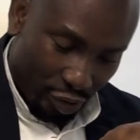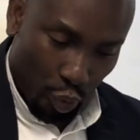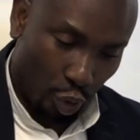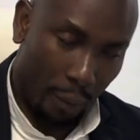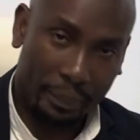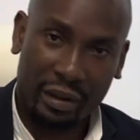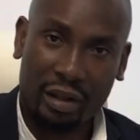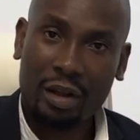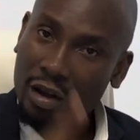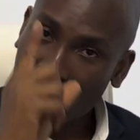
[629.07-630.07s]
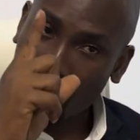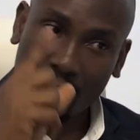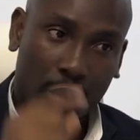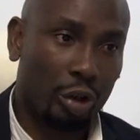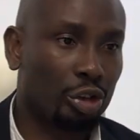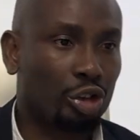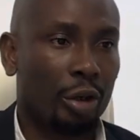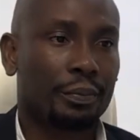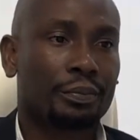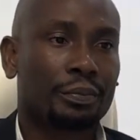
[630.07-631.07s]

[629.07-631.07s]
you will not pay for a condition